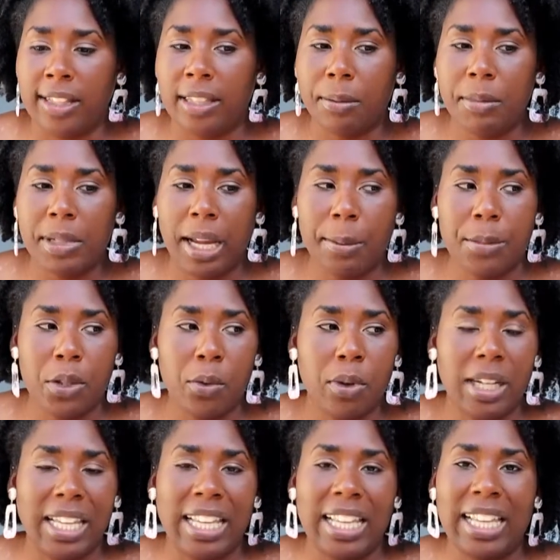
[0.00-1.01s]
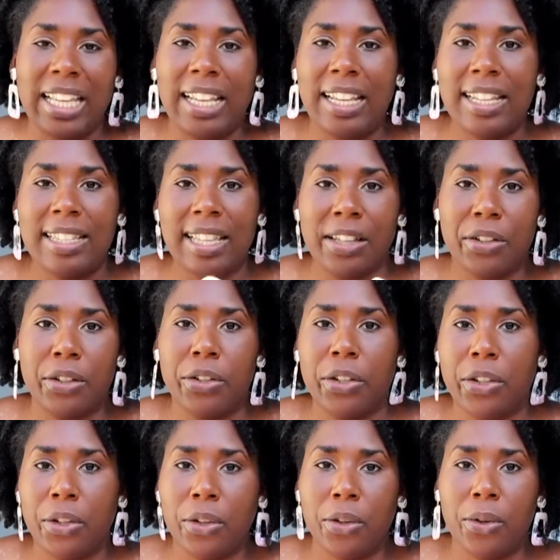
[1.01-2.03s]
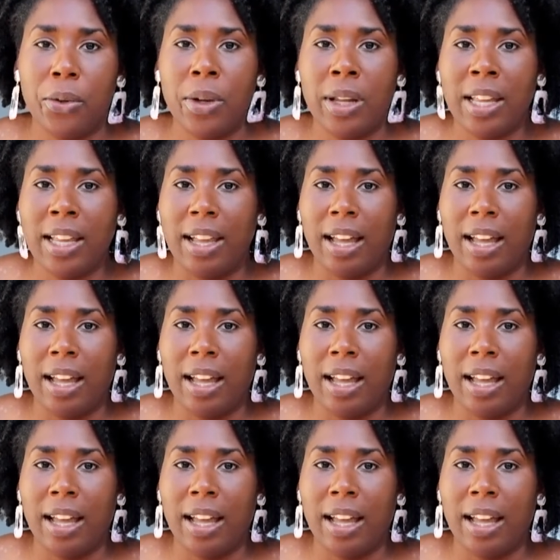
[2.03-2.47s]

Sometimes you want to ease into